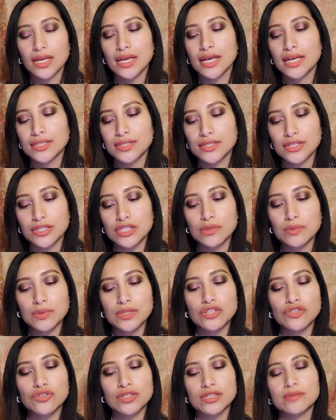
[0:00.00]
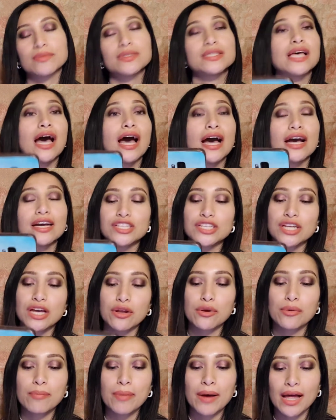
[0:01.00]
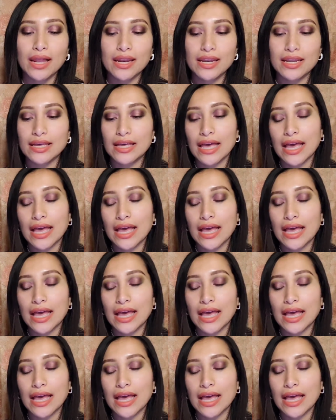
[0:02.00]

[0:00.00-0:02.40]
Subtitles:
It's their Sweet Dreams eyeshadow palette.